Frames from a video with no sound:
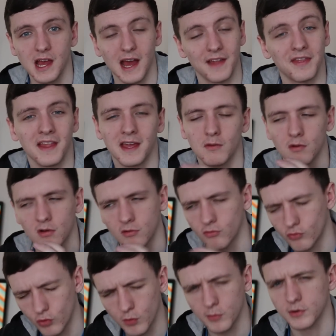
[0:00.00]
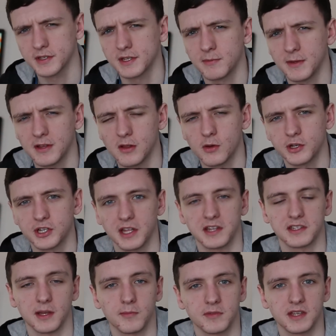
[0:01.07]
and they were rumored to be launching
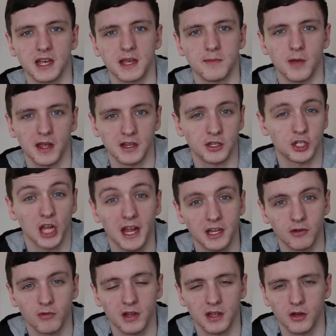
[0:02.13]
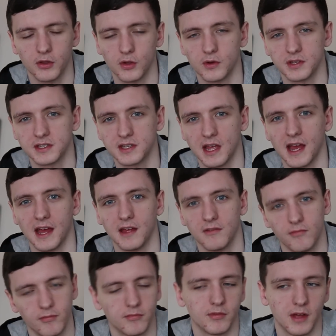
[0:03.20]
sometime in January, although it's uh,